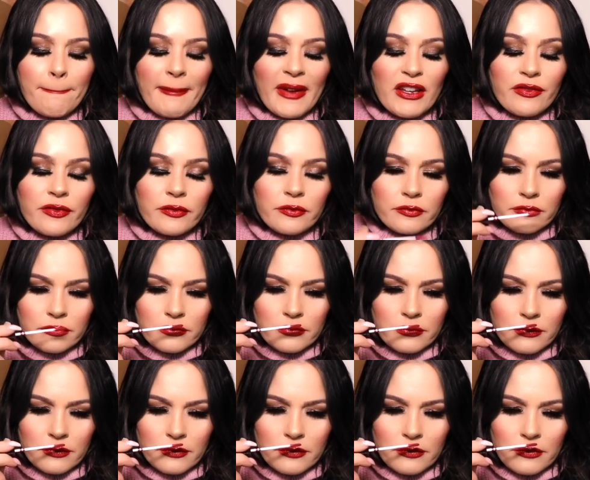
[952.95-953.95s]
It,
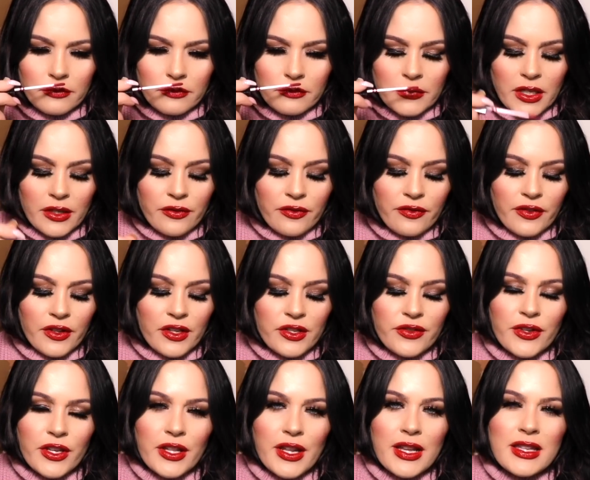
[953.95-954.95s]
it
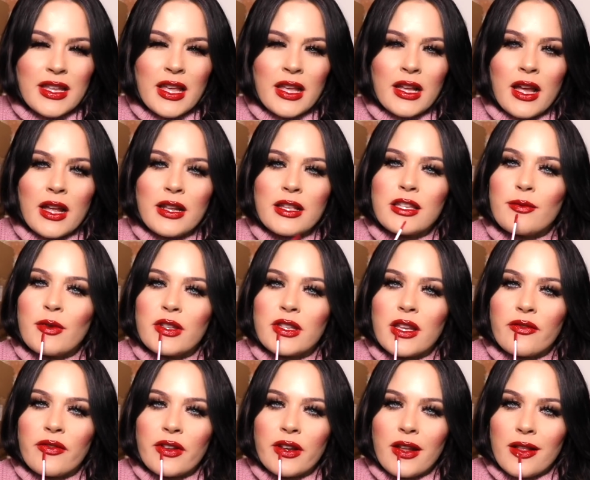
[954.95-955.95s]
feels really nice. It kind of smells
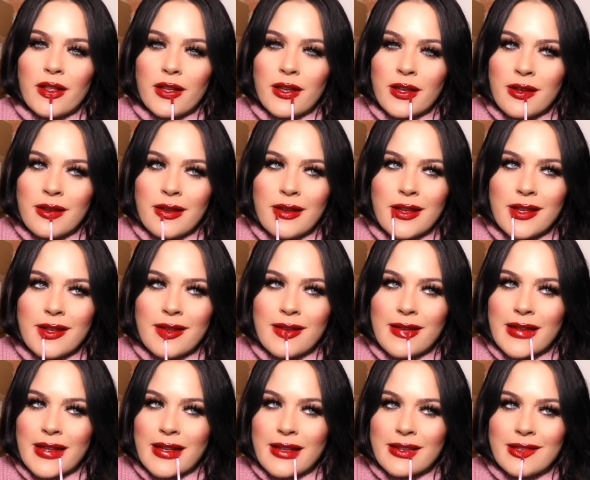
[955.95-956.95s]
like vanilla.
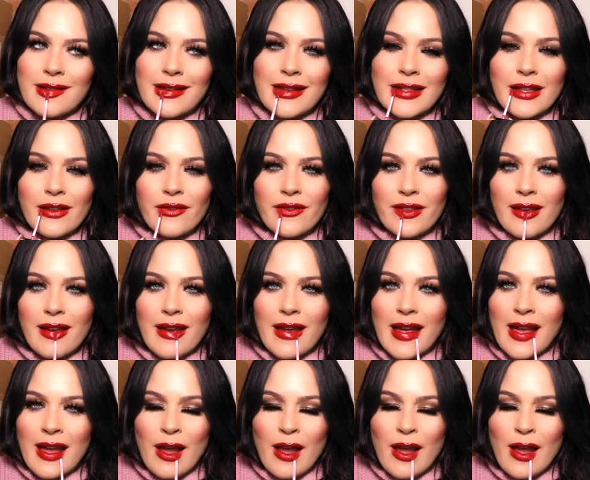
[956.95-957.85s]
So I love that.